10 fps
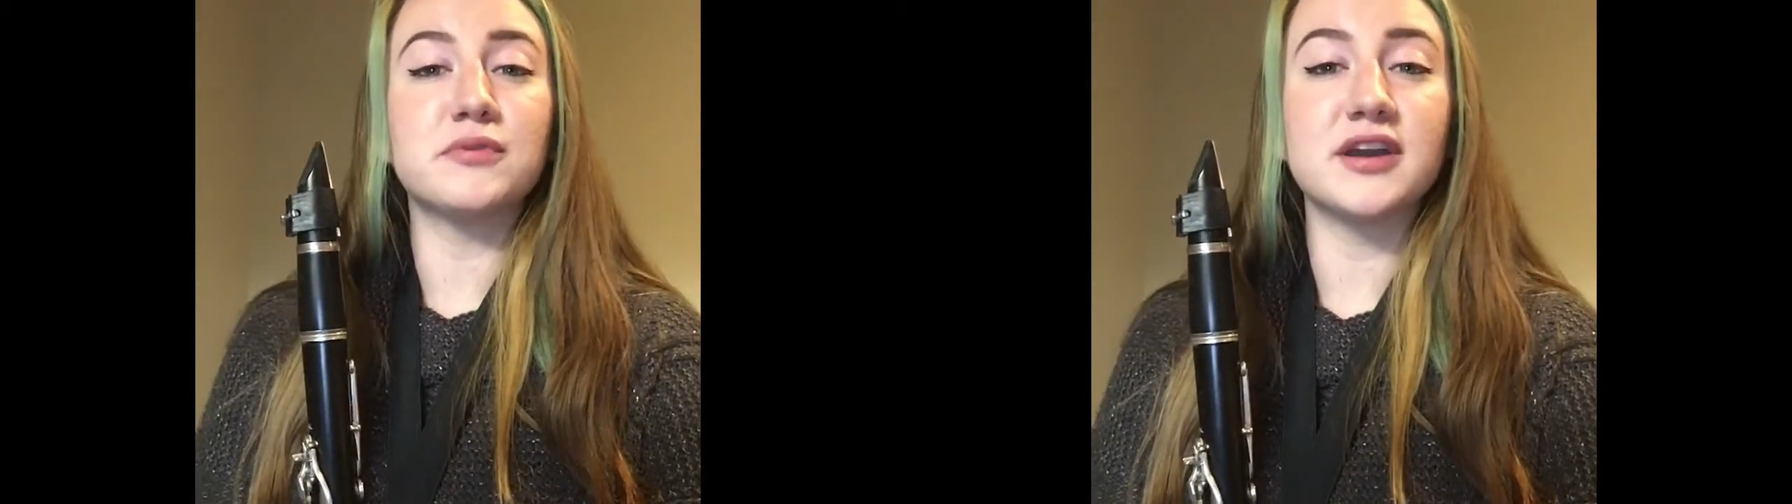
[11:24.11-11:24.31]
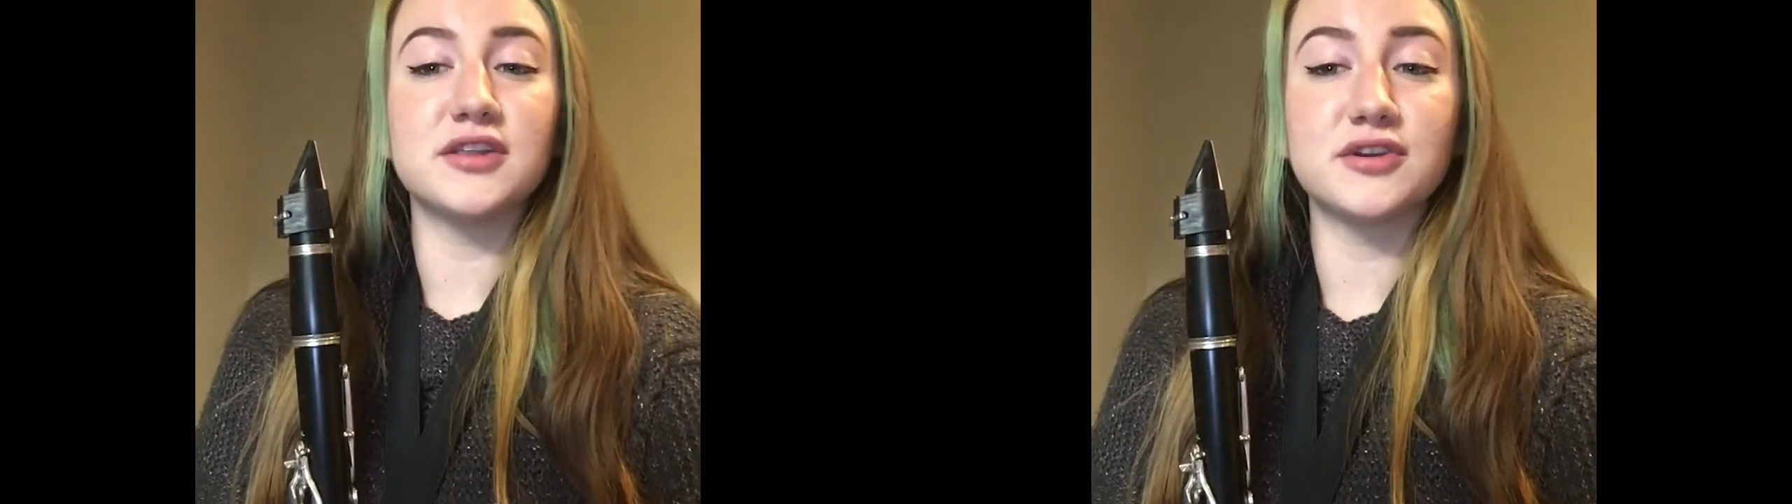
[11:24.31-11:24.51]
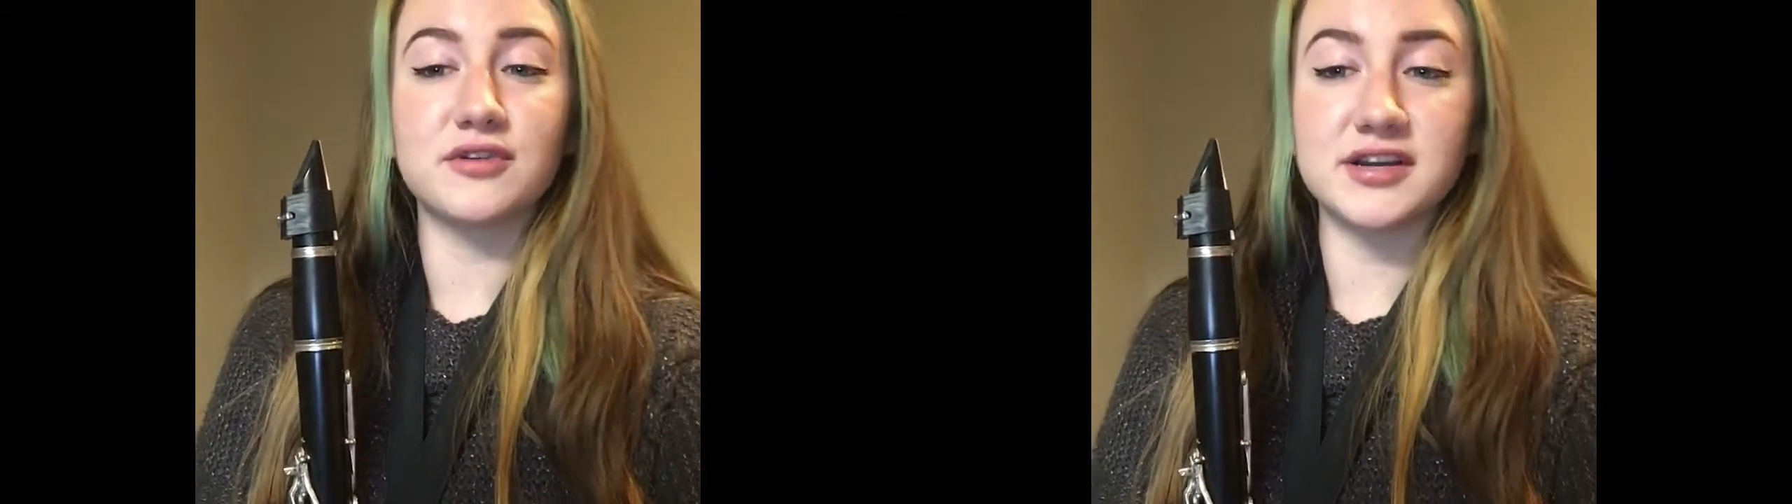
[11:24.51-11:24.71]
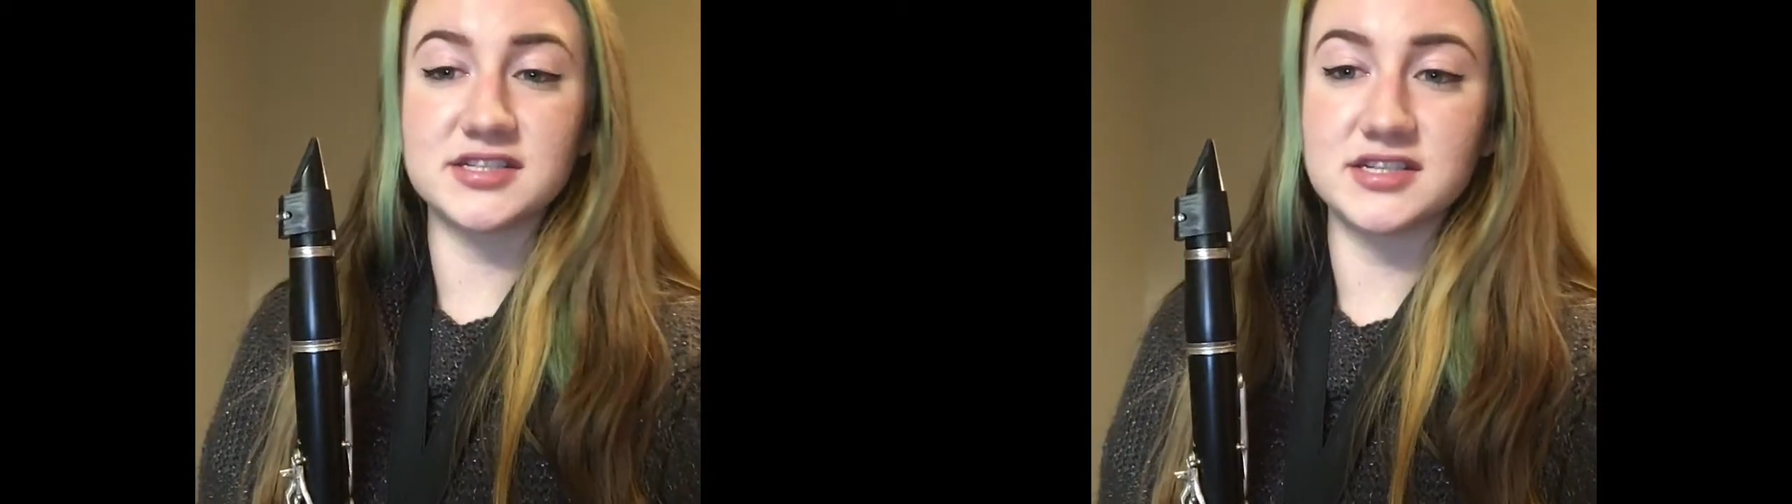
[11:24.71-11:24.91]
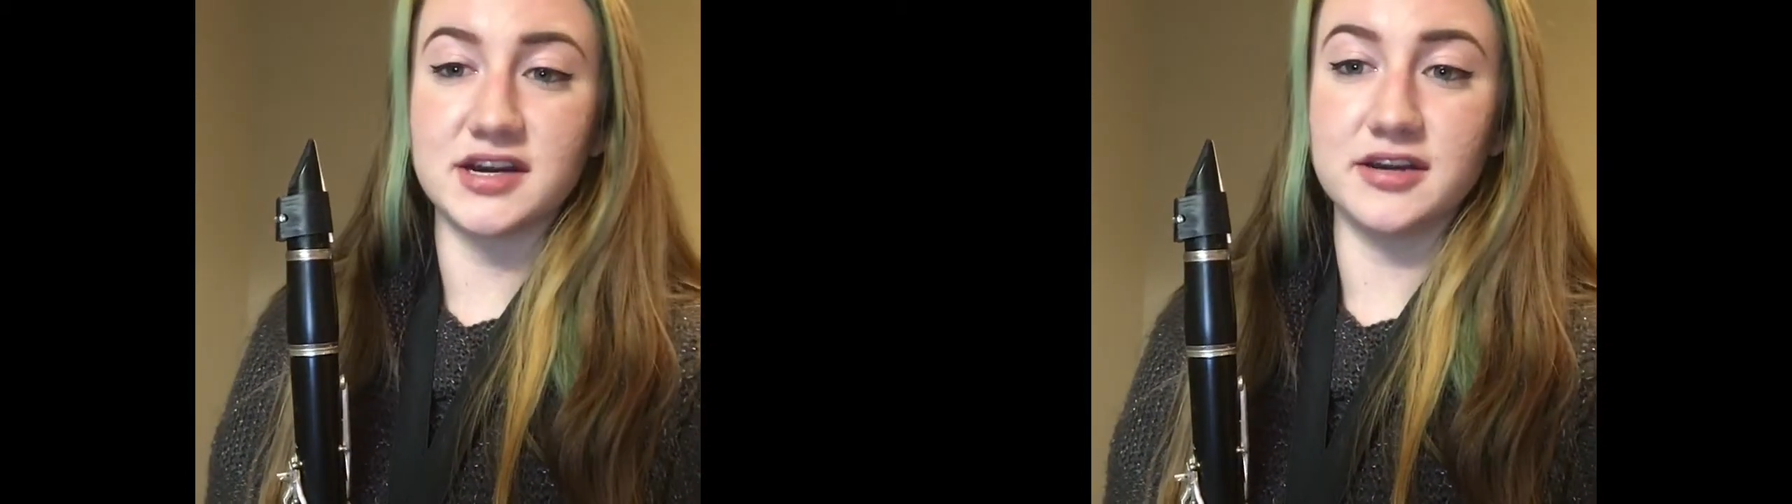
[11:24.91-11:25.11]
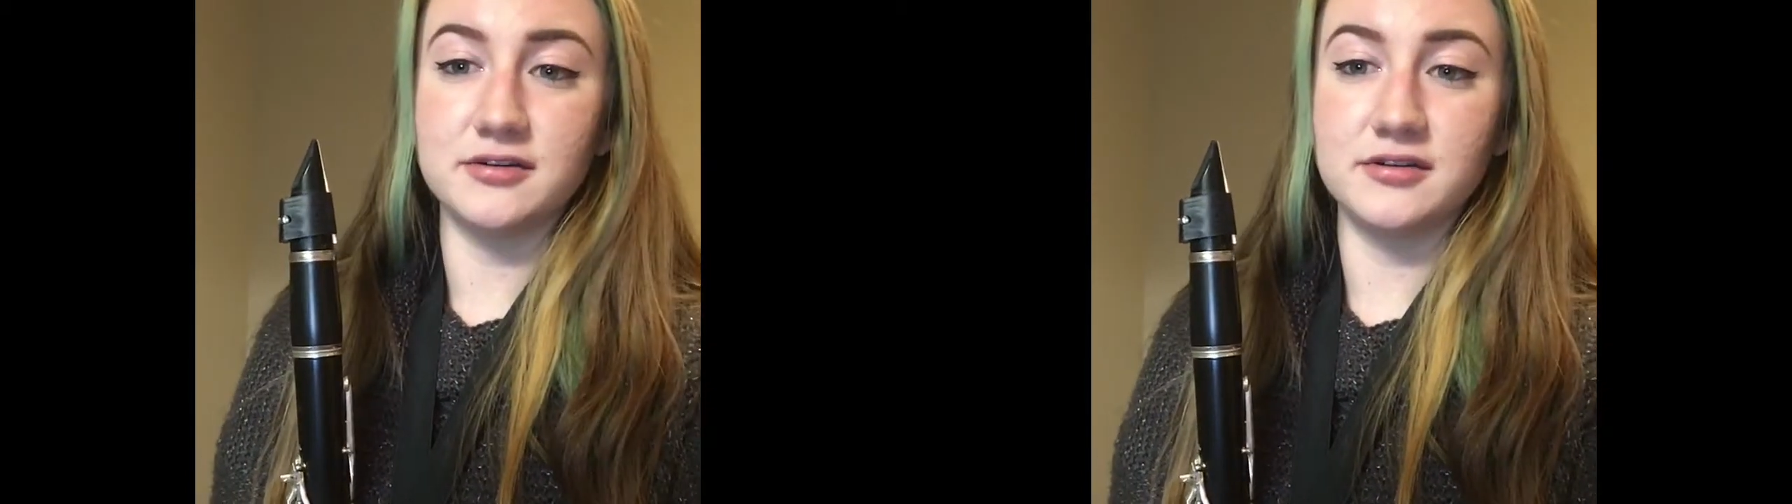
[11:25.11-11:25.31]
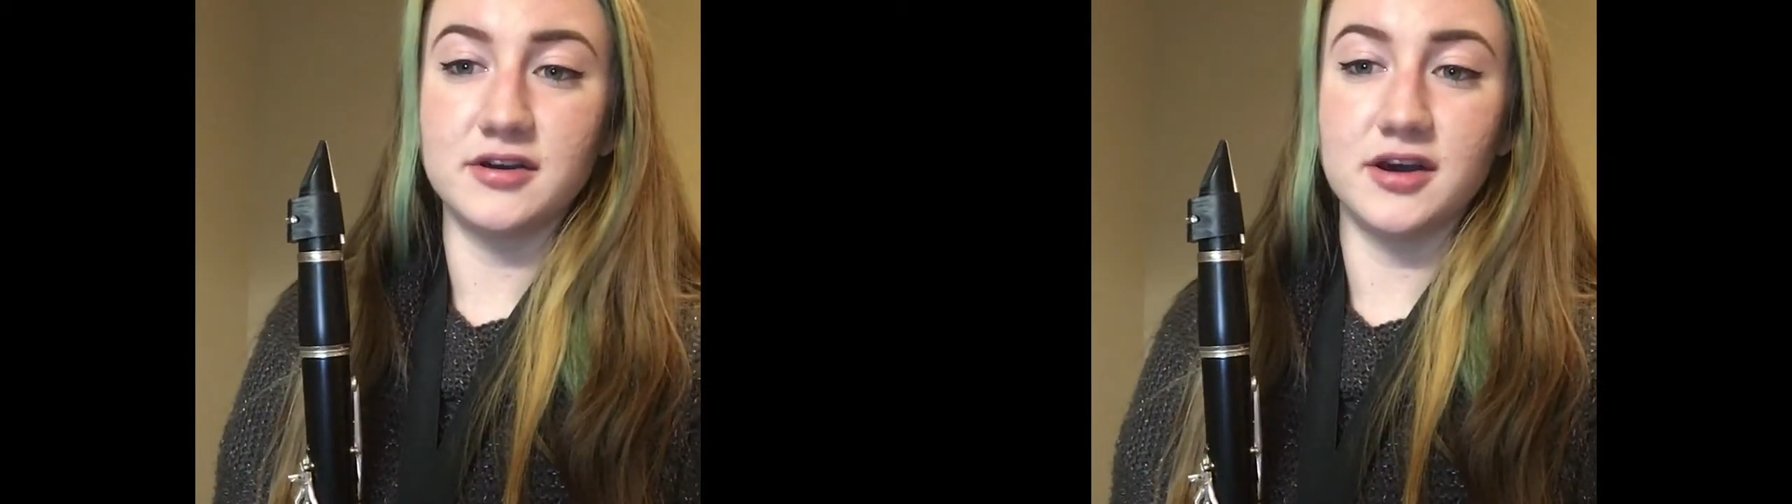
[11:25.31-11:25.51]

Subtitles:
play it in the correct style,